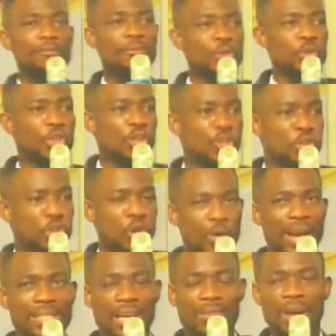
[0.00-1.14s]
short story
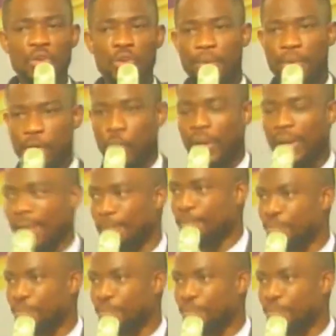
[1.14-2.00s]
as I round up quickly.